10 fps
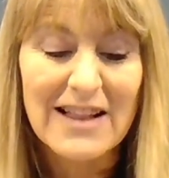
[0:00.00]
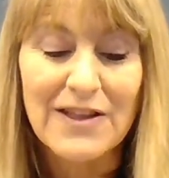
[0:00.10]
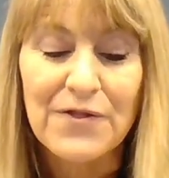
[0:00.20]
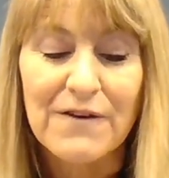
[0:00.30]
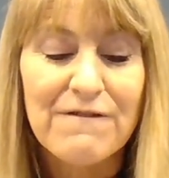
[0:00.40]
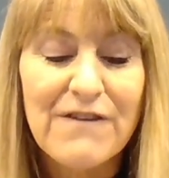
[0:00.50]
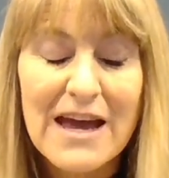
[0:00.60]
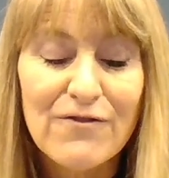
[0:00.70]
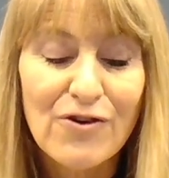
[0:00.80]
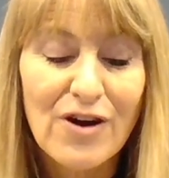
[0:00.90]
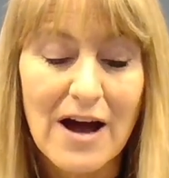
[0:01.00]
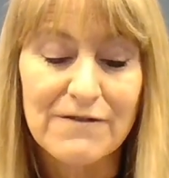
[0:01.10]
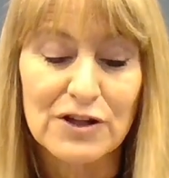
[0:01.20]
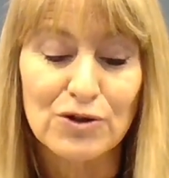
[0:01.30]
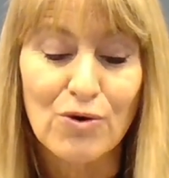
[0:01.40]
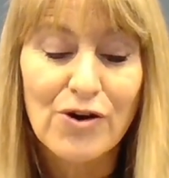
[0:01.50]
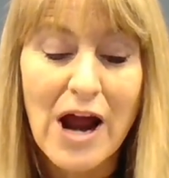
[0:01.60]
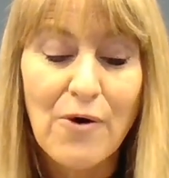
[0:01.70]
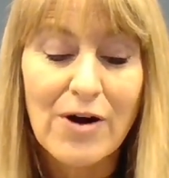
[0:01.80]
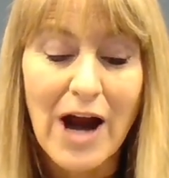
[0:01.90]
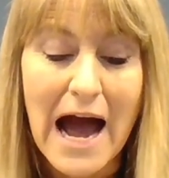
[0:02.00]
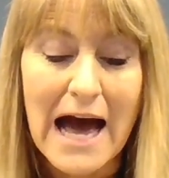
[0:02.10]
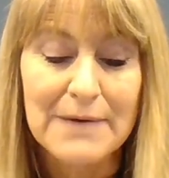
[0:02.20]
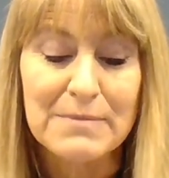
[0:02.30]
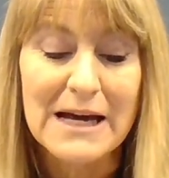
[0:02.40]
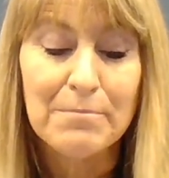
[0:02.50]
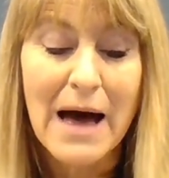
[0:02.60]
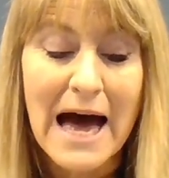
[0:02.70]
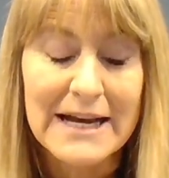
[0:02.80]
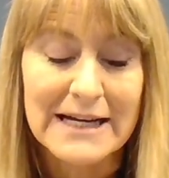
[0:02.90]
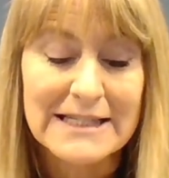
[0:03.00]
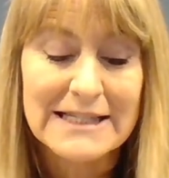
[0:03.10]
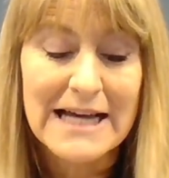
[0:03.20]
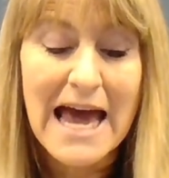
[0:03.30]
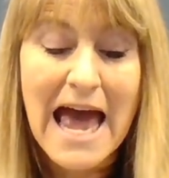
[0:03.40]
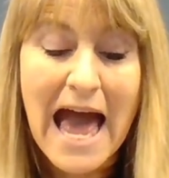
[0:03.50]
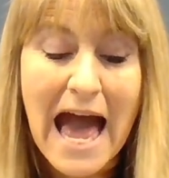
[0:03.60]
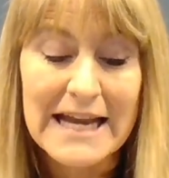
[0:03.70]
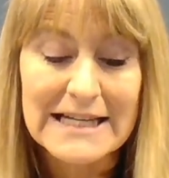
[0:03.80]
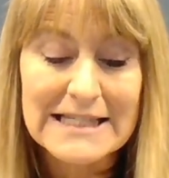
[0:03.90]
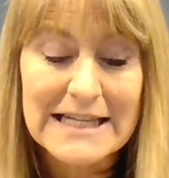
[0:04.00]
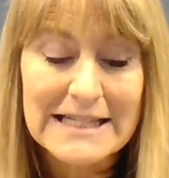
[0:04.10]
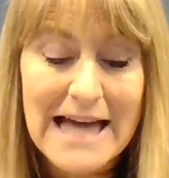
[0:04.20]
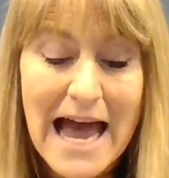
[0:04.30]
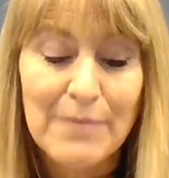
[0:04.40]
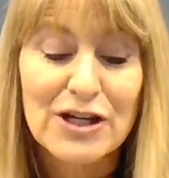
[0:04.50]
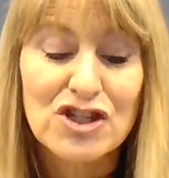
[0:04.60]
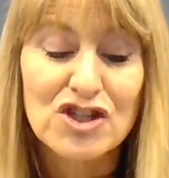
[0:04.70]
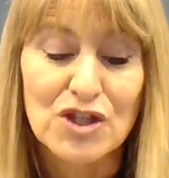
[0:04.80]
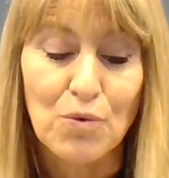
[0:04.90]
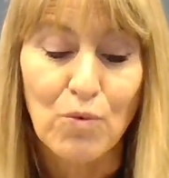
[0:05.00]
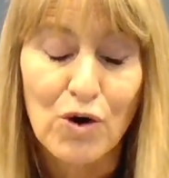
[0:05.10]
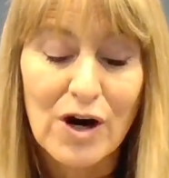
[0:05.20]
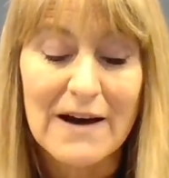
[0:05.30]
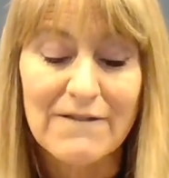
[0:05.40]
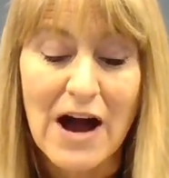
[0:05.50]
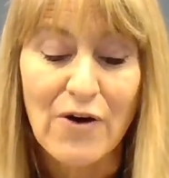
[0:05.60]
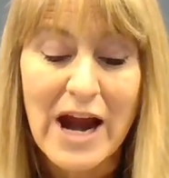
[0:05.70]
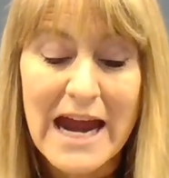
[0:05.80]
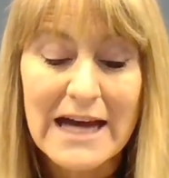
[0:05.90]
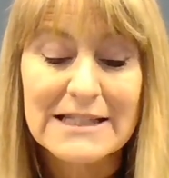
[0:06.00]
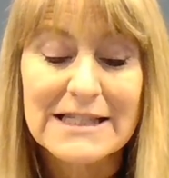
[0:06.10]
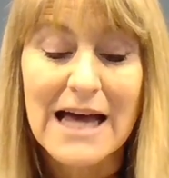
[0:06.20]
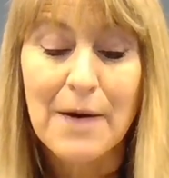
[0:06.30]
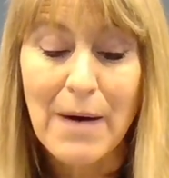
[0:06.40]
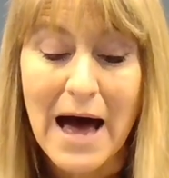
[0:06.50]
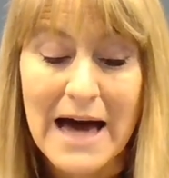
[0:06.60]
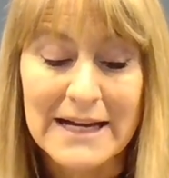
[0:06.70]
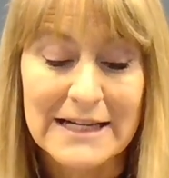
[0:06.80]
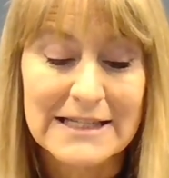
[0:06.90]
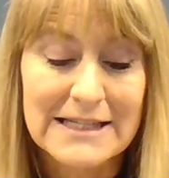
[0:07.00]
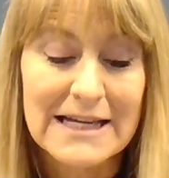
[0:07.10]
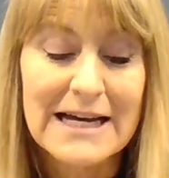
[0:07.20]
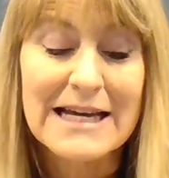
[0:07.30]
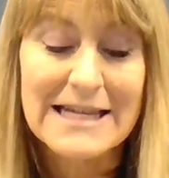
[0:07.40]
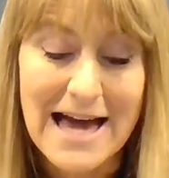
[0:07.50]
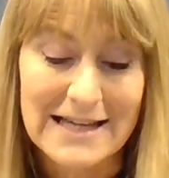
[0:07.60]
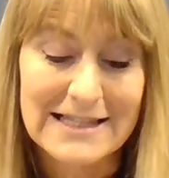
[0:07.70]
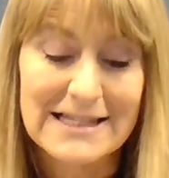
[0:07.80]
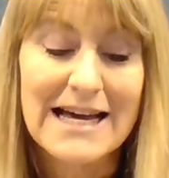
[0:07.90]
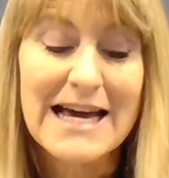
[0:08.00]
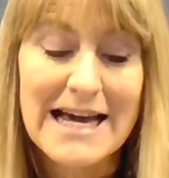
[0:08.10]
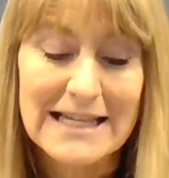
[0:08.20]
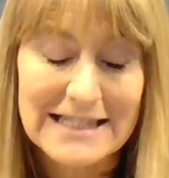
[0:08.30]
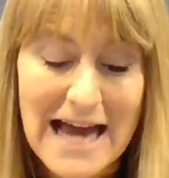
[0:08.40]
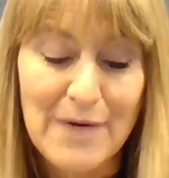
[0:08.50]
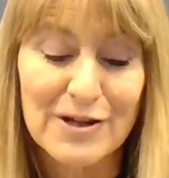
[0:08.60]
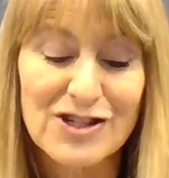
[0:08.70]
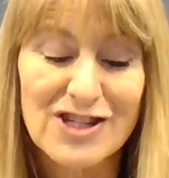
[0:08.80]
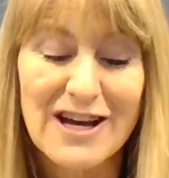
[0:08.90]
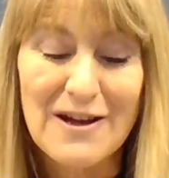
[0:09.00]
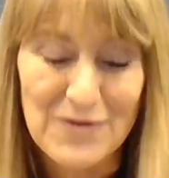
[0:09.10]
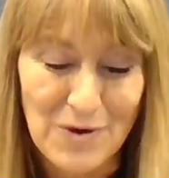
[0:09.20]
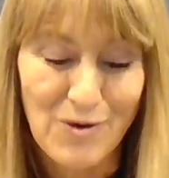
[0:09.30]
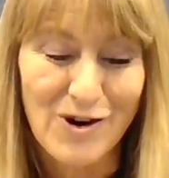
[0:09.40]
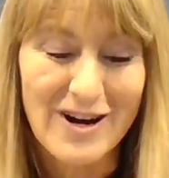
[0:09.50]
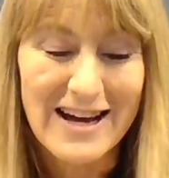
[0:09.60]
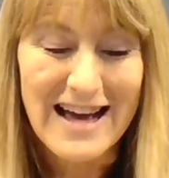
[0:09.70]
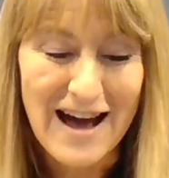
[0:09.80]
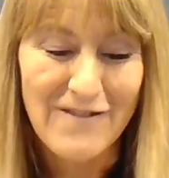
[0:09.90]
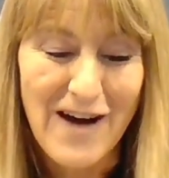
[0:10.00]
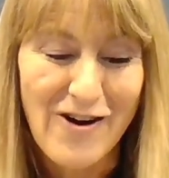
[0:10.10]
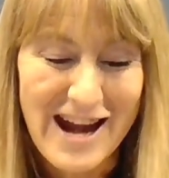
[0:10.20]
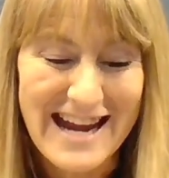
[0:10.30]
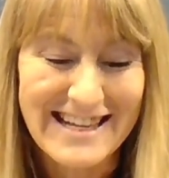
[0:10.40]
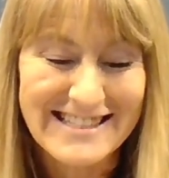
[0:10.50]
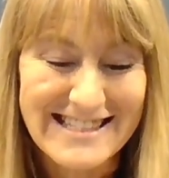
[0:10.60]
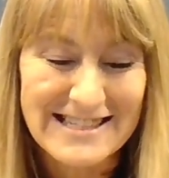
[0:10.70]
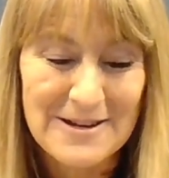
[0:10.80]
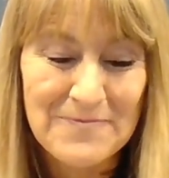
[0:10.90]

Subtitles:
Let the favor of the Lord our God be upon us, and establish the work of our hands upon us. Yes, establish the work of our hands.